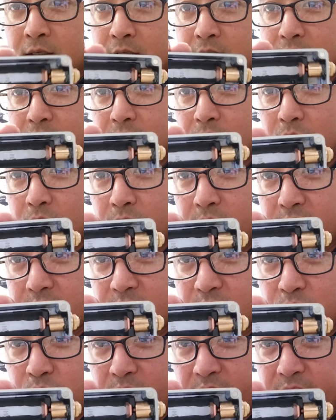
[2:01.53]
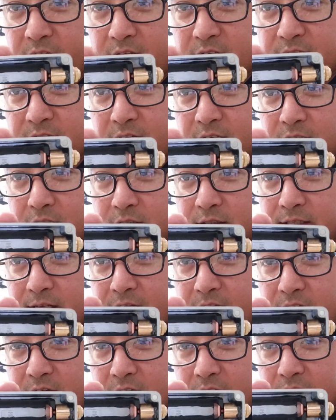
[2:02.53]
So this is what the inside looks
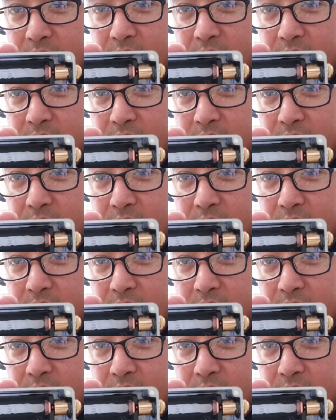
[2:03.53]
like.